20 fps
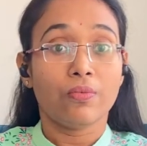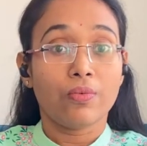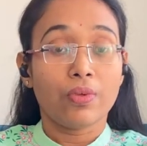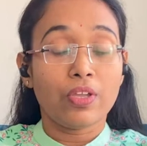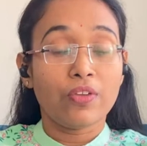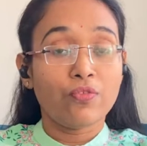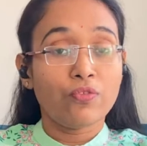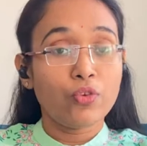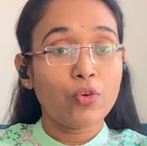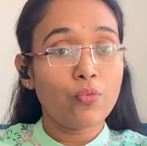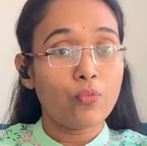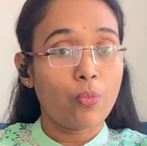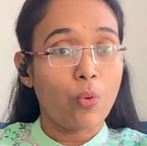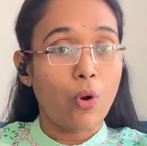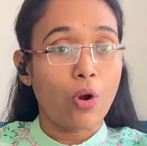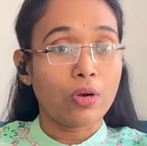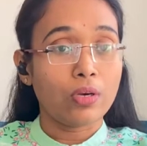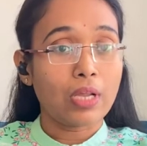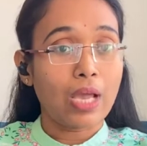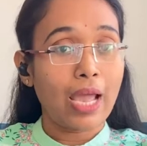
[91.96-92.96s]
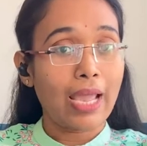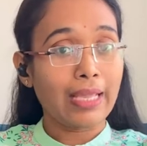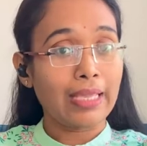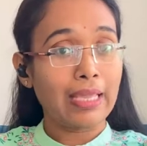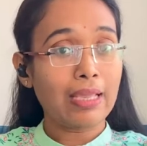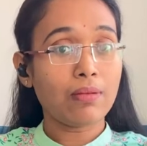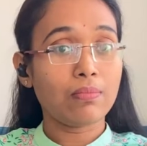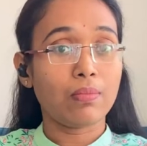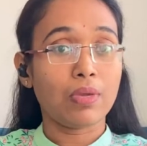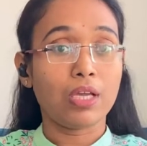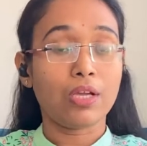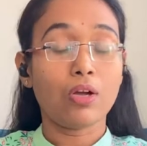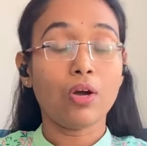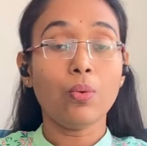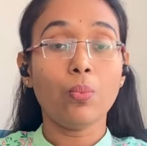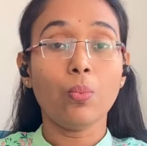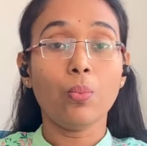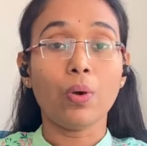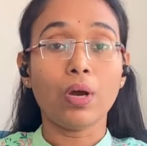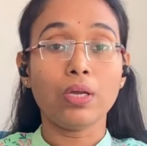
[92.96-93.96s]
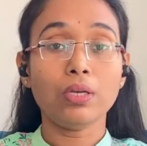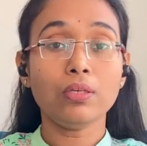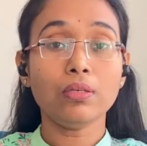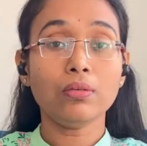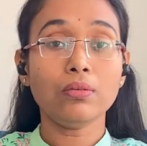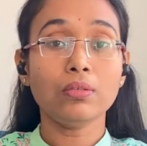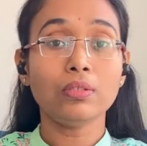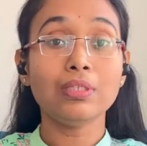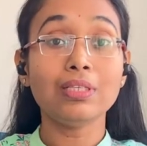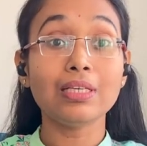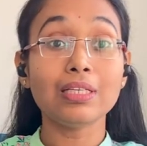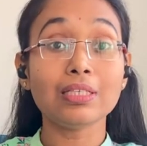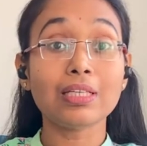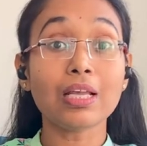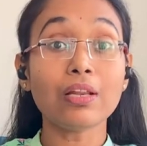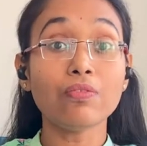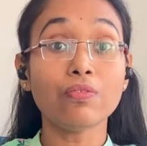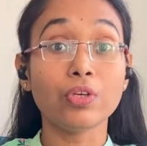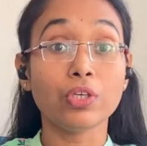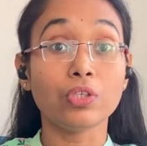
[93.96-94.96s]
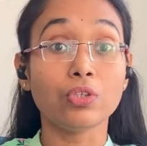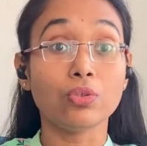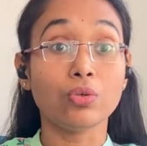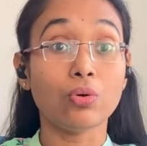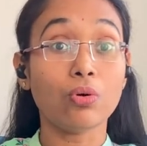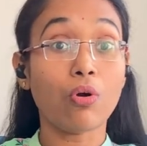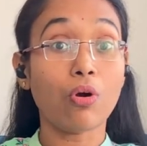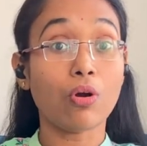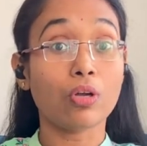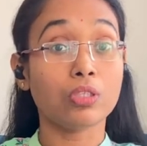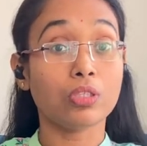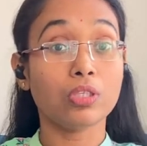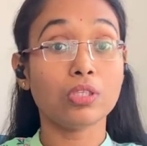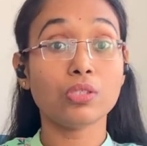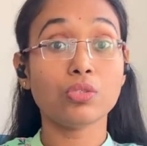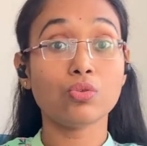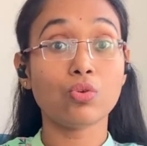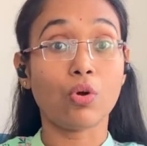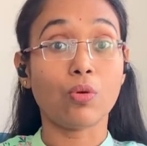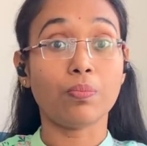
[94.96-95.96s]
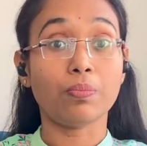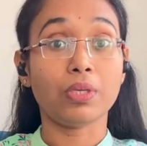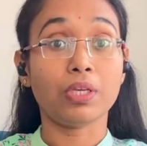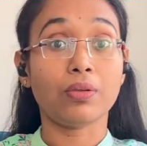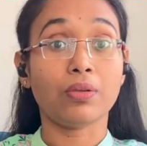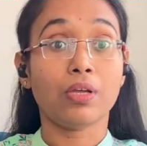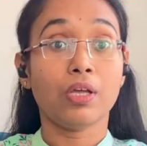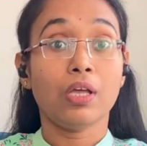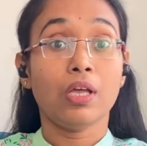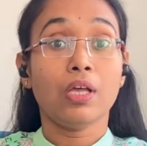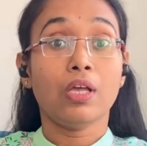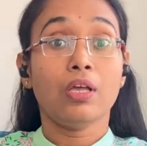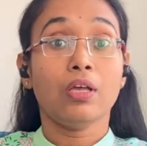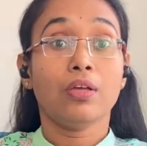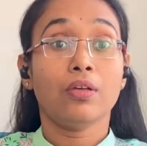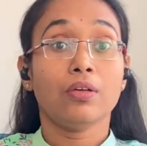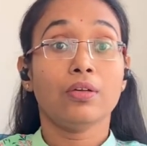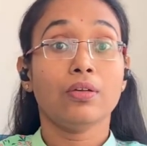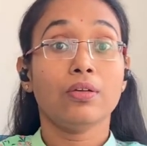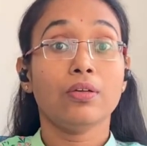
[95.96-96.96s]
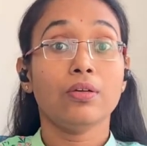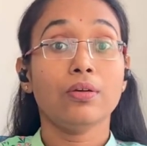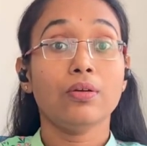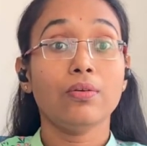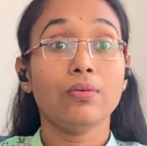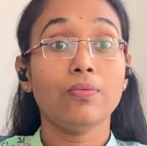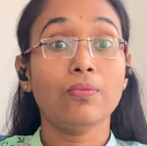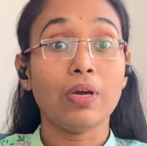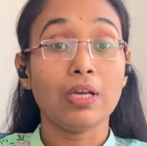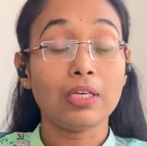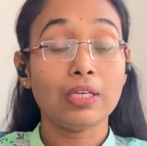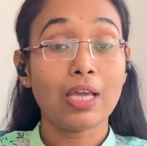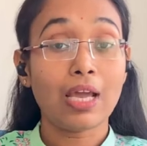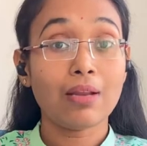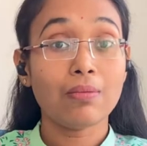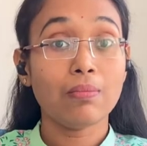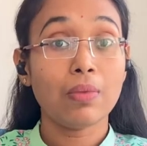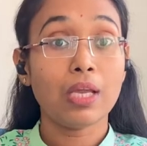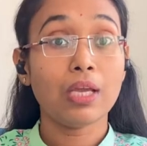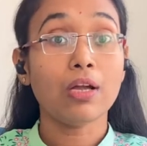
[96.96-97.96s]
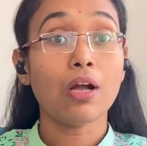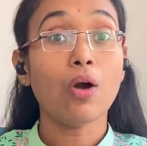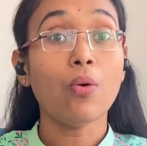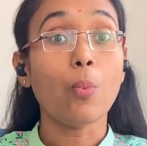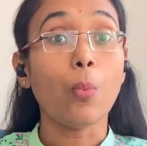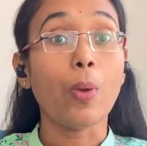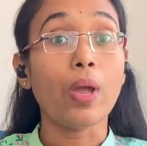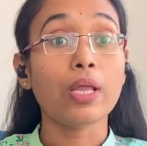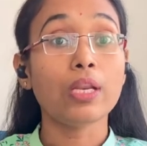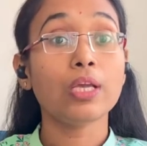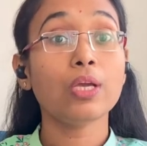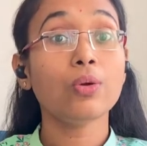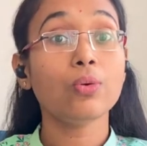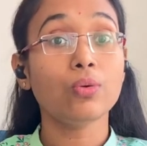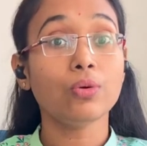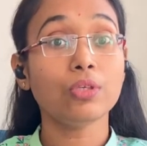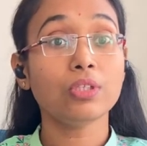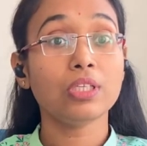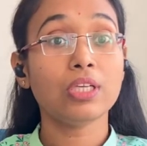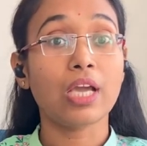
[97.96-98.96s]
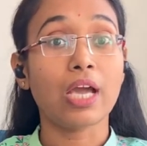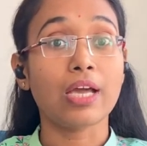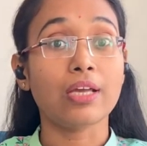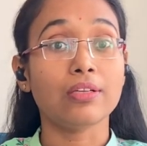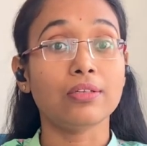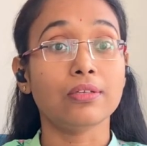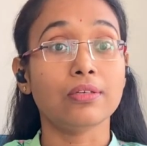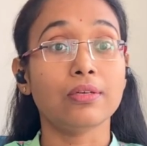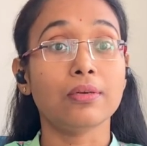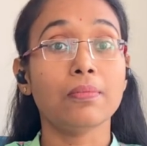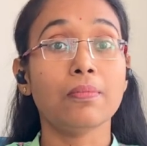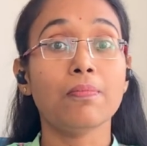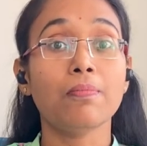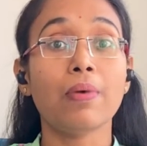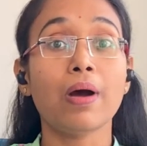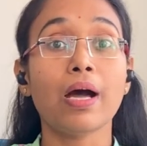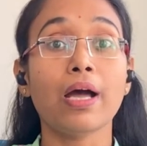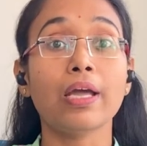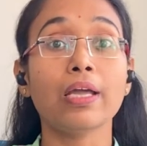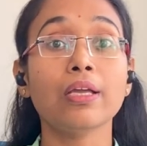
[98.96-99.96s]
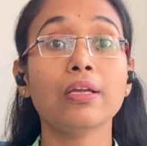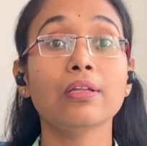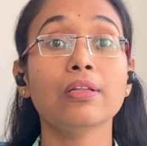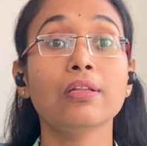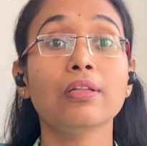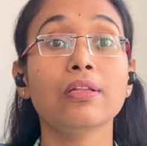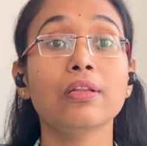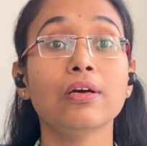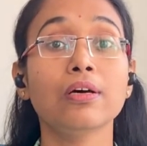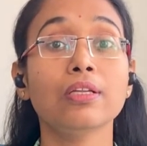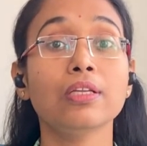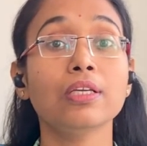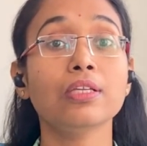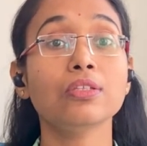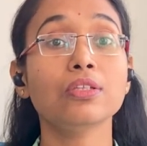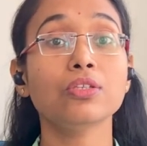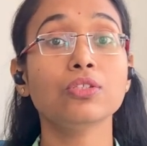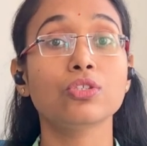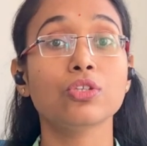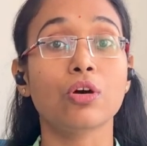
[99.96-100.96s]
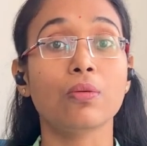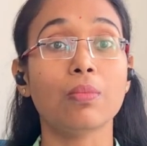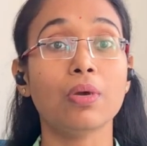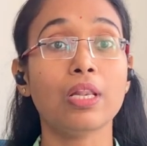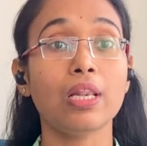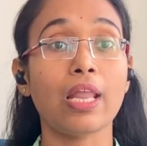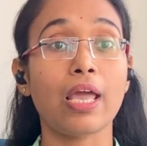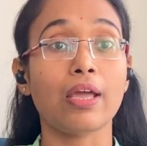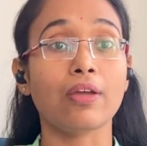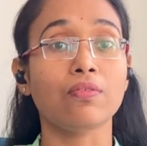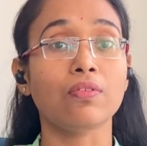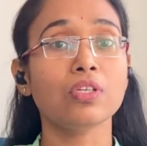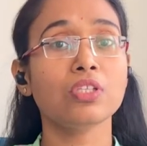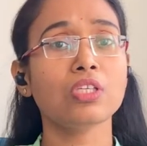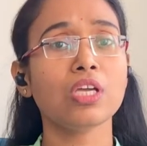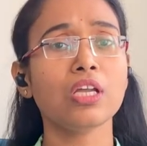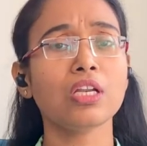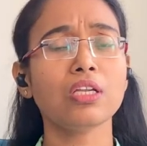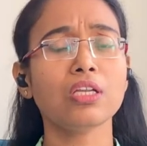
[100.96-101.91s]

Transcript: If you want, I can make a one detailed video on this topic. One can make a very good career by learning the German language